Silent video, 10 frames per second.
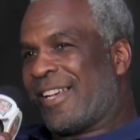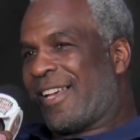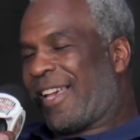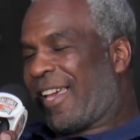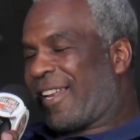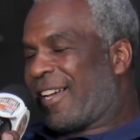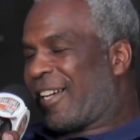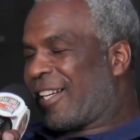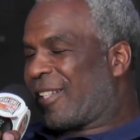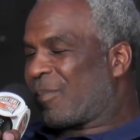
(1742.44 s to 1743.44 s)

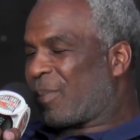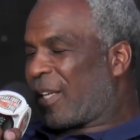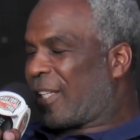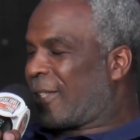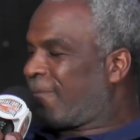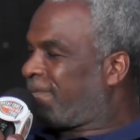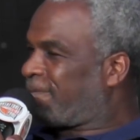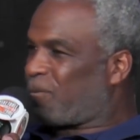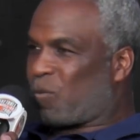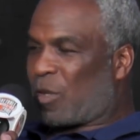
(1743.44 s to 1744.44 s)
And,
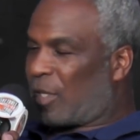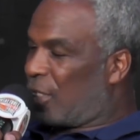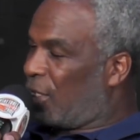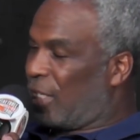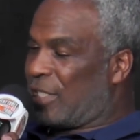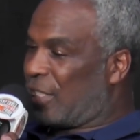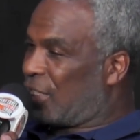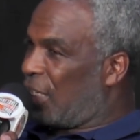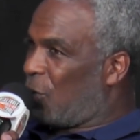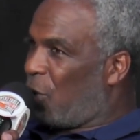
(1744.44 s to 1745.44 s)
he
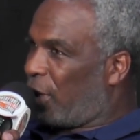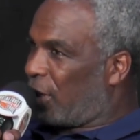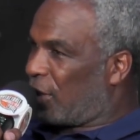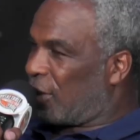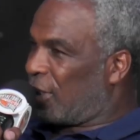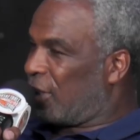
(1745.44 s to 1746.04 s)
just keep working.